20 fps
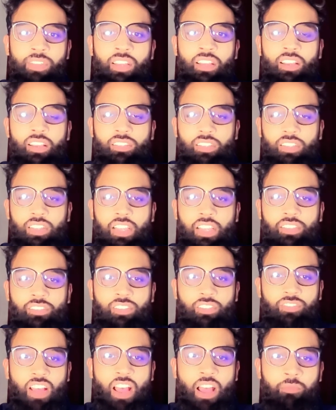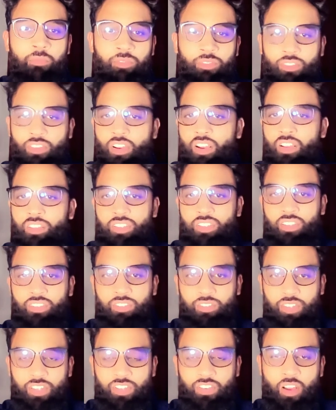the likes of Amazon and
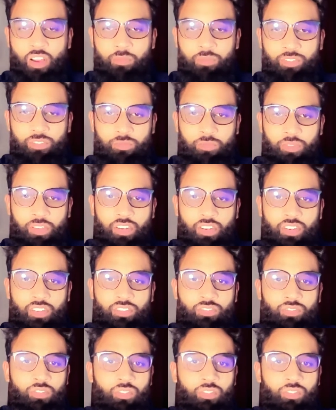other e-commerce players.